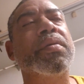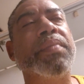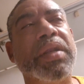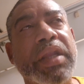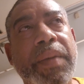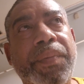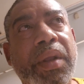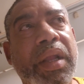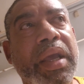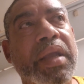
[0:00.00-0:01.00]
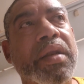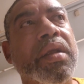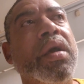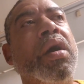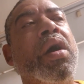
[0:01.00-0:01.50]
to manipulate
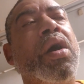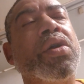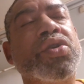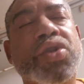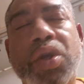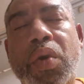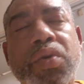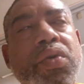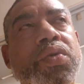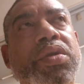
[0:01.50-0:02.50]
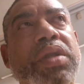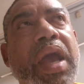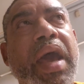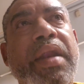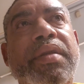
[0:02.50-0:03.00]
her social
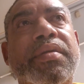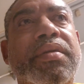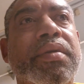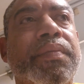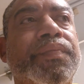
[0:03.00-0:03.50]
status,